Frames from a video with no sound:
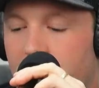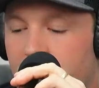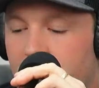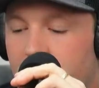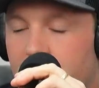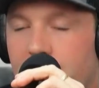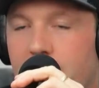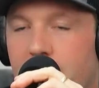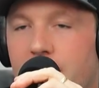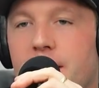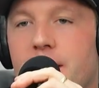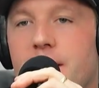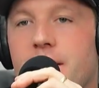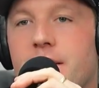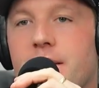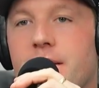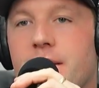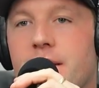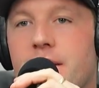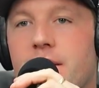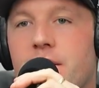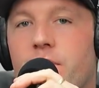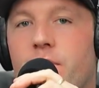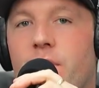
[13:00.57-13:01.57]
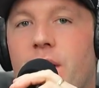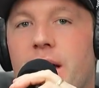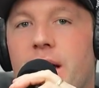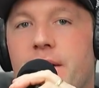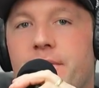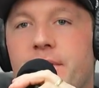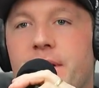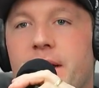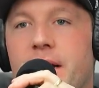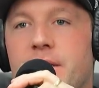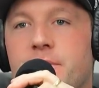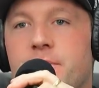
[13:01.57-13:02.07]
and why have
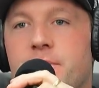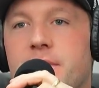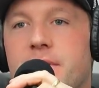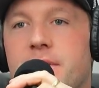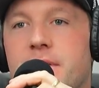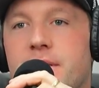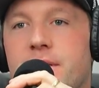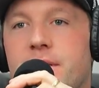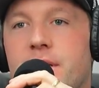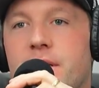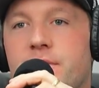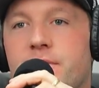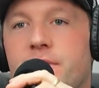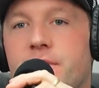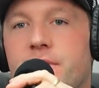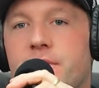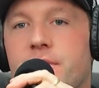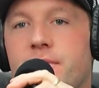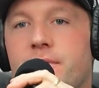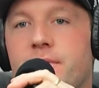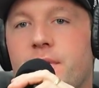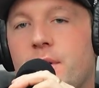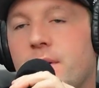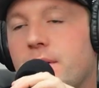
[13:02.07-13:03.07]
you guys been successful so far?